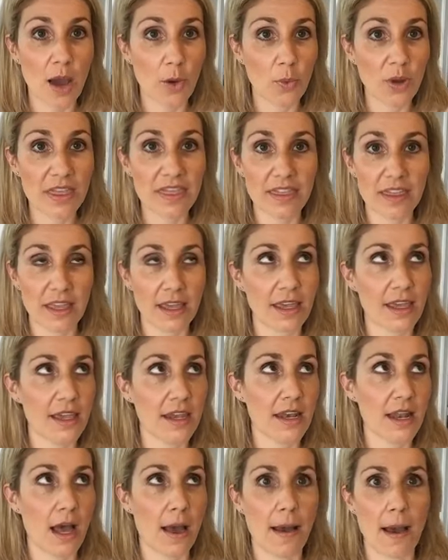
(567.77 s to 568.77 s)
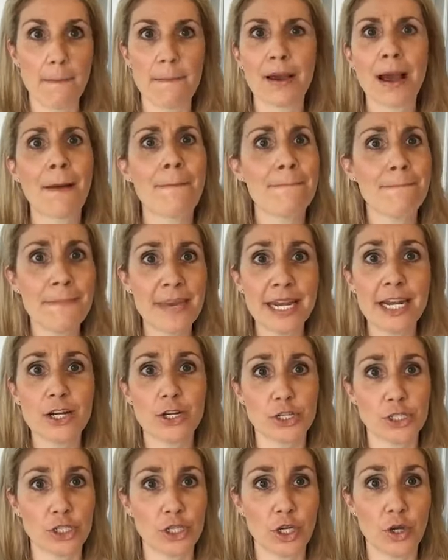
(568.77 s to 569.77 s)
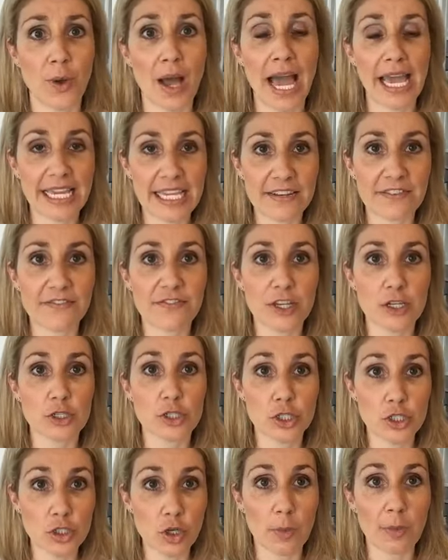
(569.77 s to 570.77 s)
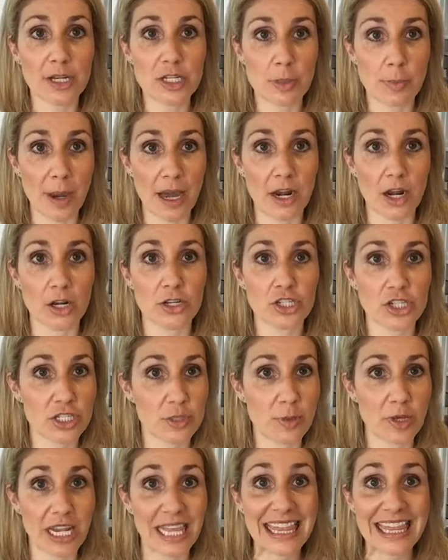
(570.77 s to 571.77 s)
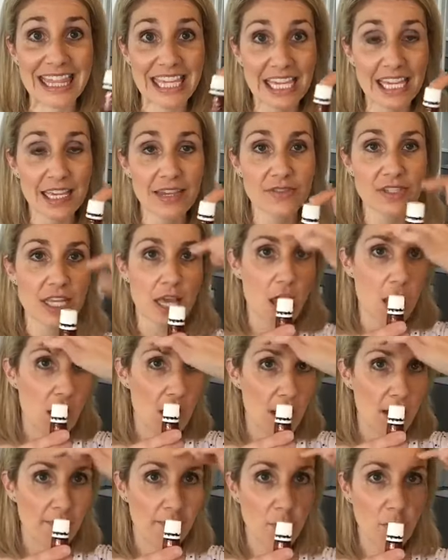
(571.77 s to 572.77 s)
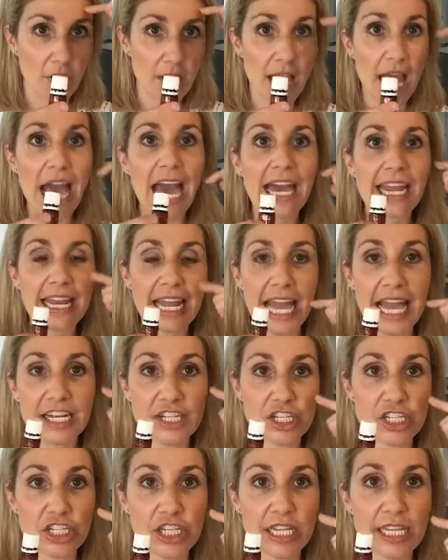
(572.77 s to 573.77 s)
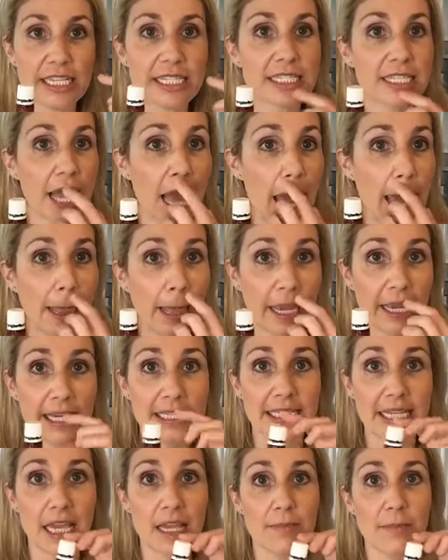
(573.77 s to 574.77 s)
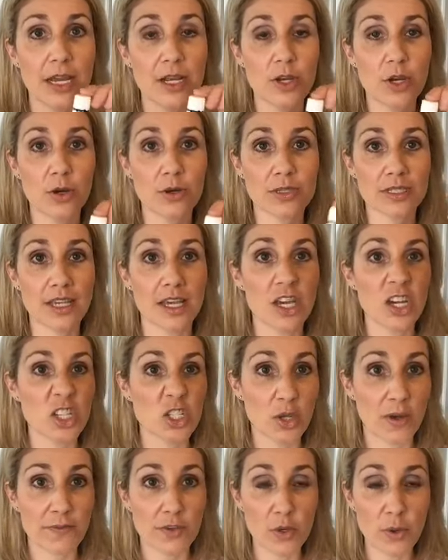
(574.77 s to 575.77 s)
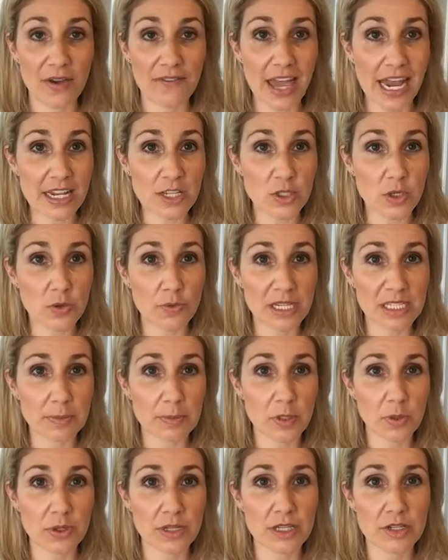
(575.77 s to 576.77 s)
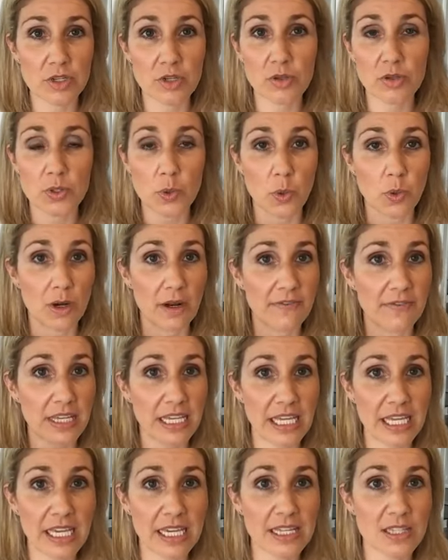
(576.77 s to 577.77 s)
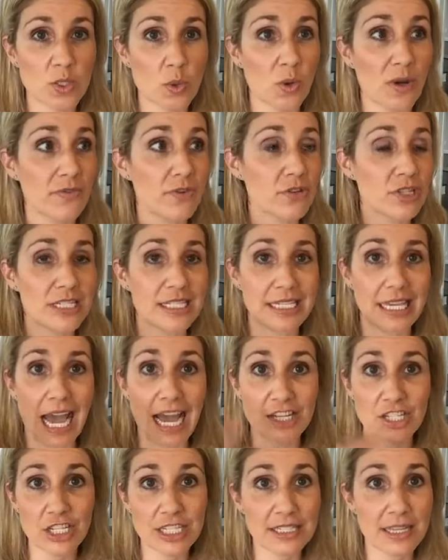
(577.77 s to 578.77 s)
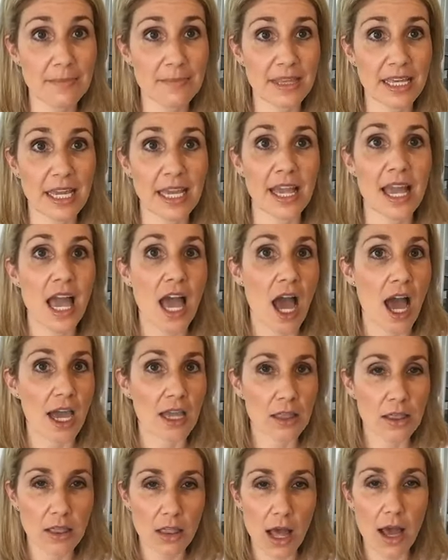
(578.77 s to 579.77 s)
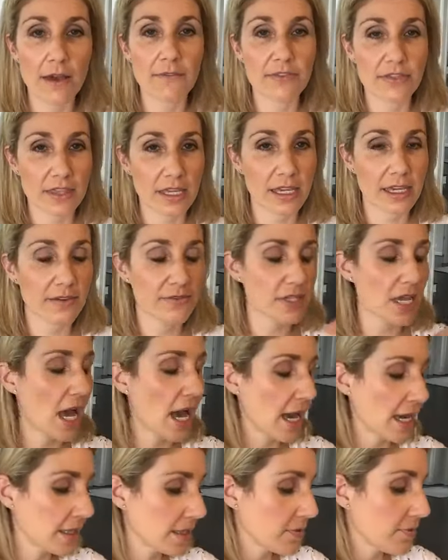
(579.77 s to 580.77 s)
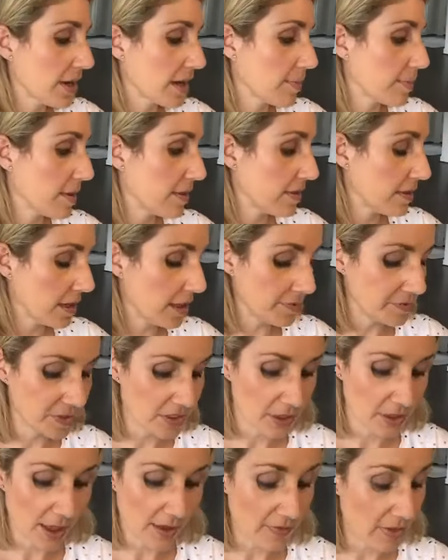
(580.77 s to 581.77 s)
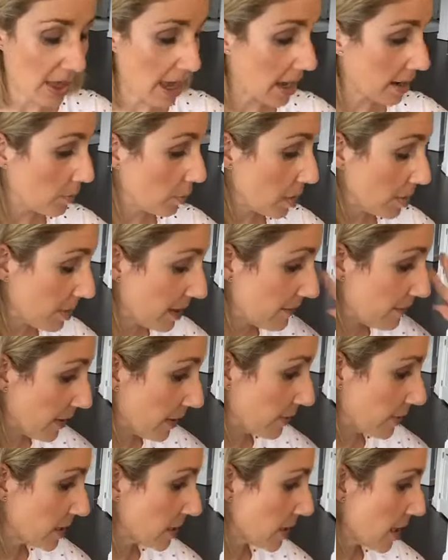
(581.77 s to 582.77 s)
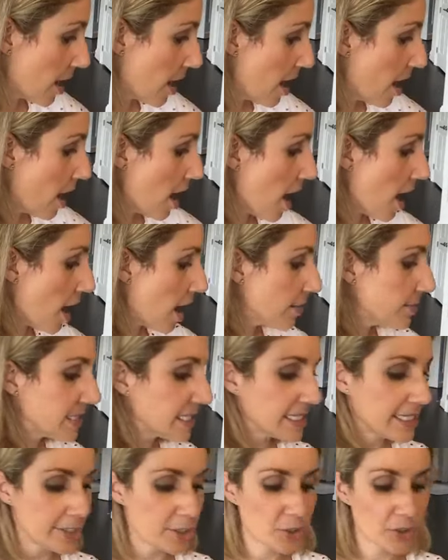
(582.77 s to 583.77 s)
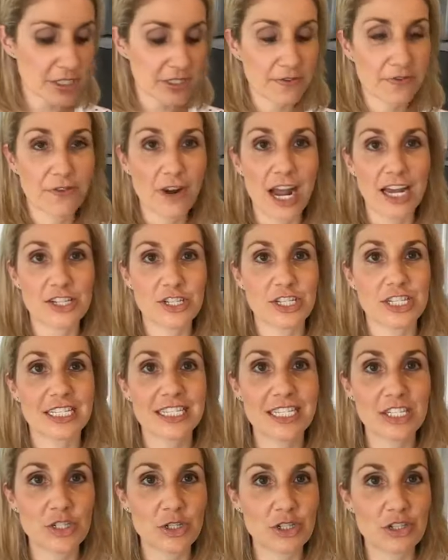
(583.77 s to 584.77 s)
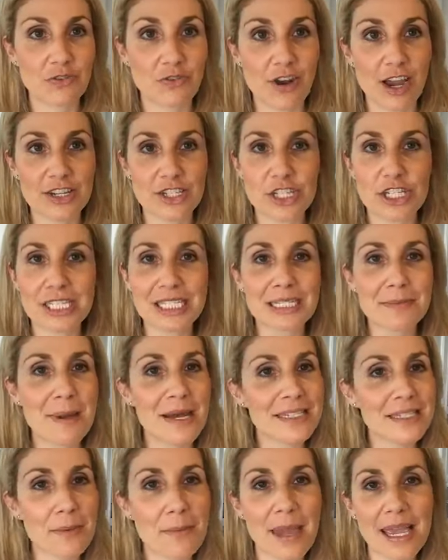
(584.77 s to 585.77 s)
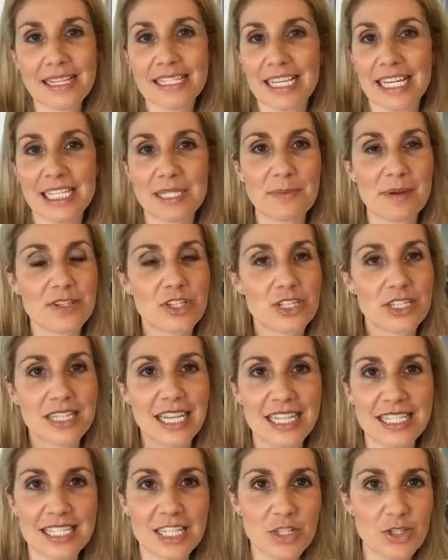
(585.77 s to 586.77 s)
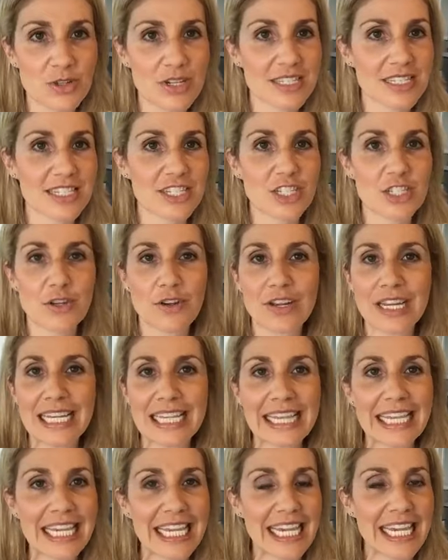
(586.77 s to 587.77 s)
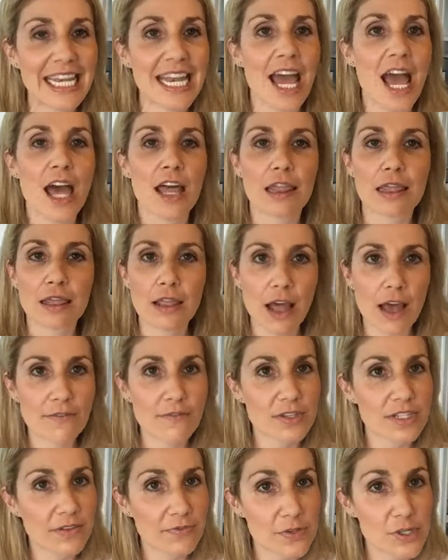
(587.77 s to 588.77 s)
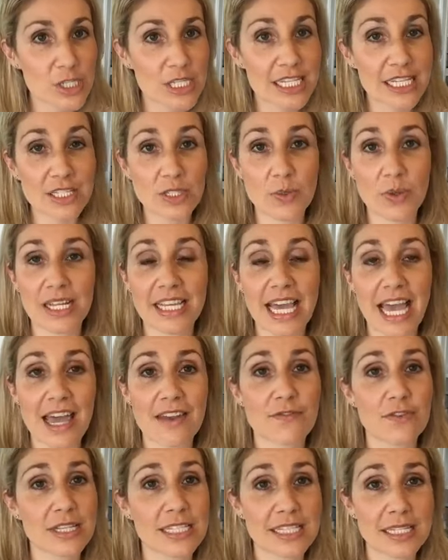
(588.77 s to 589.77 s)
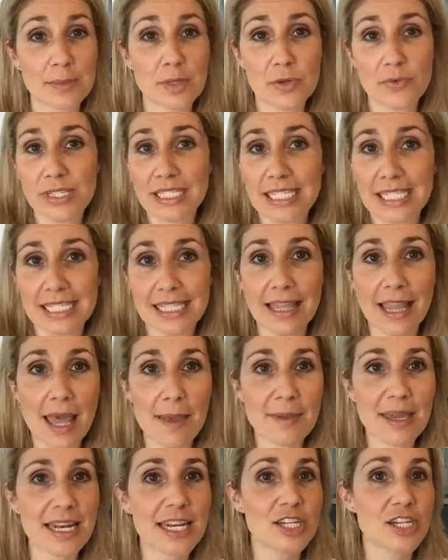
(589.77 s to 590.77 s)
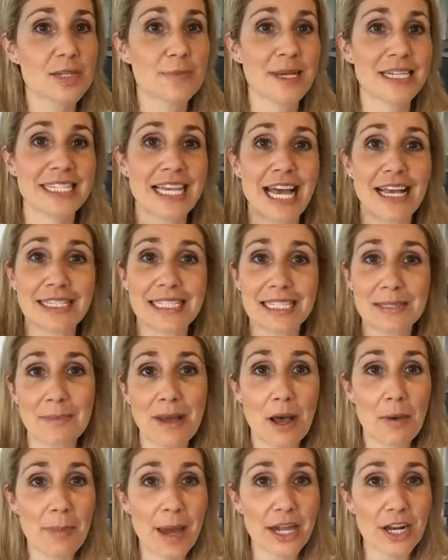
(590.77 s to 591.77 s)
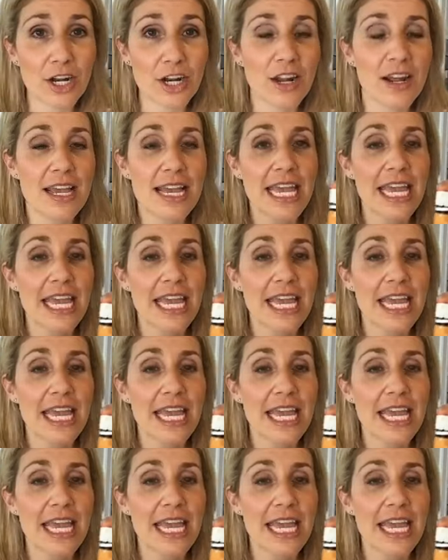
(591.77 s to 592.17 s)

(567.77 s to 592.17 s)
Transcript: Within a minute or two, I could feel so much better just putting thieves, forehead and cheeks and like I say in my nose. So if you have any sort of respiratory issues or if the kids or if you're just catching something, I love Thieves. Highly recommend Thieves. Love that. One of my favorites. Um, citrus Fresh. Citrus Fresh it just smells amazing. It smells just like citrus and just very clean. Love diffusing this one again for the similar reason as lemon. It just makes the house smell better.